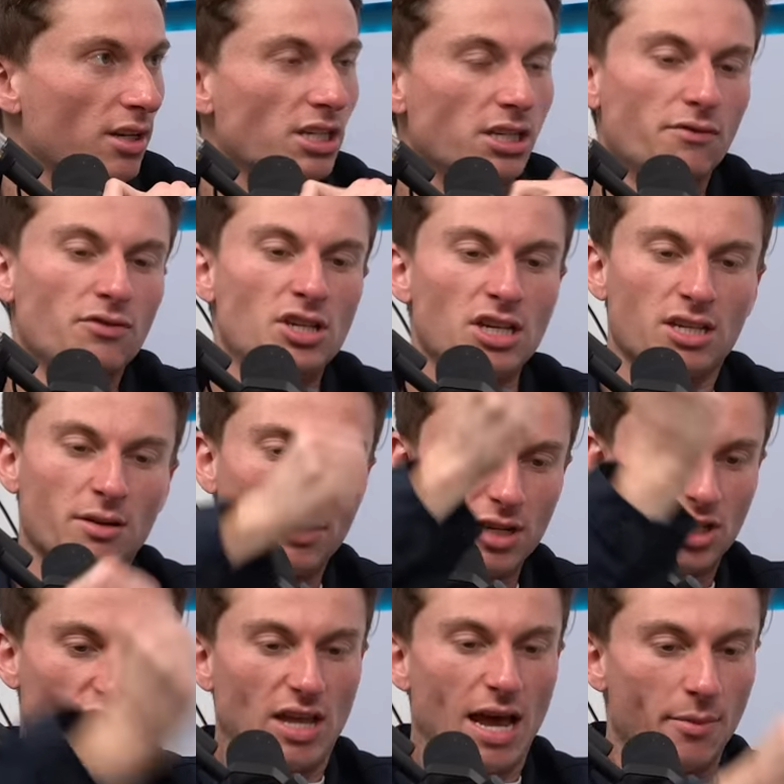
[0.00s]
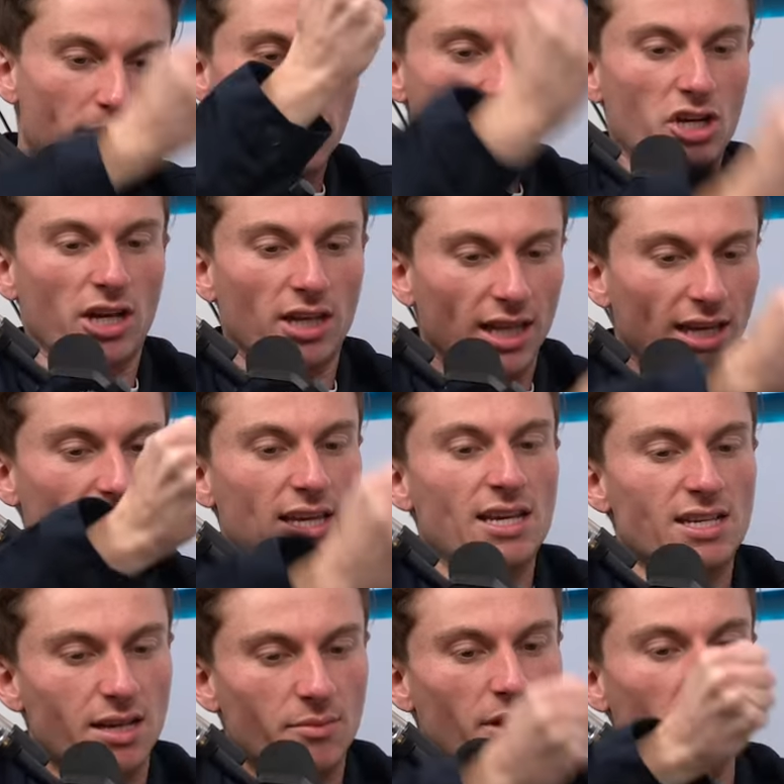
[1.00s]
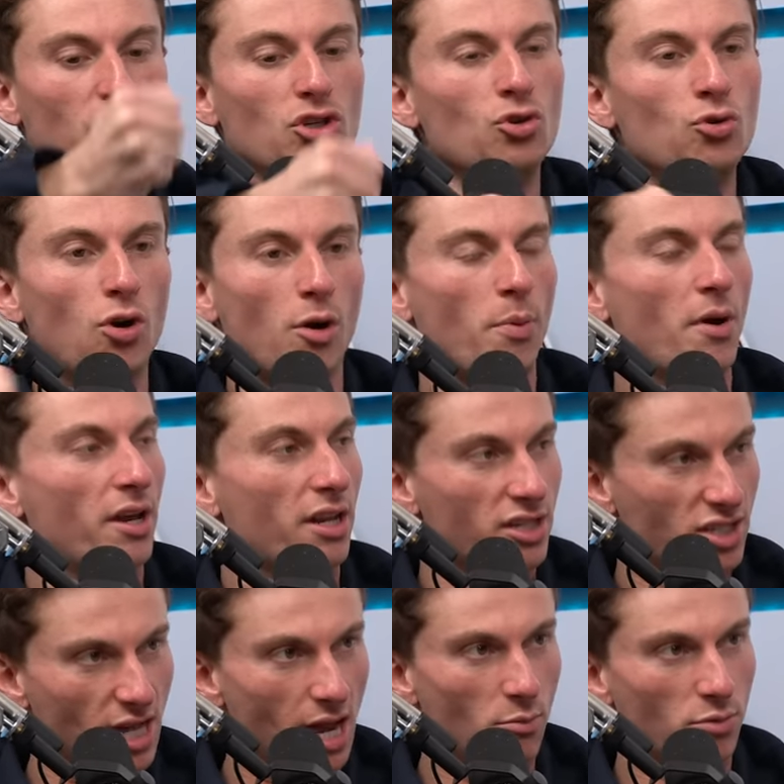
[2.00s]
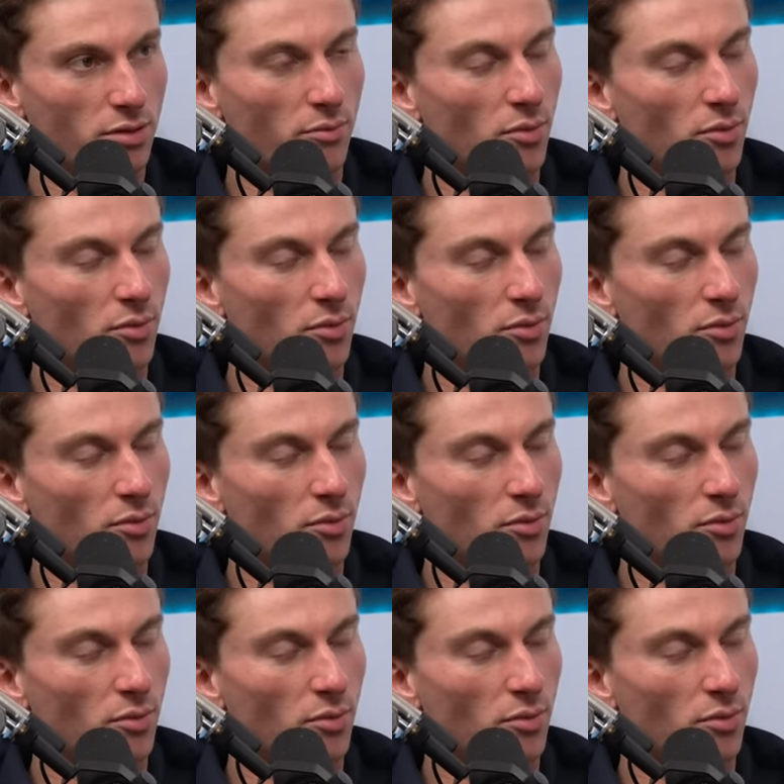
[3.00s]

Because if you see somebody stabbing a chicken like this, I'm like, you are probably gonna side with the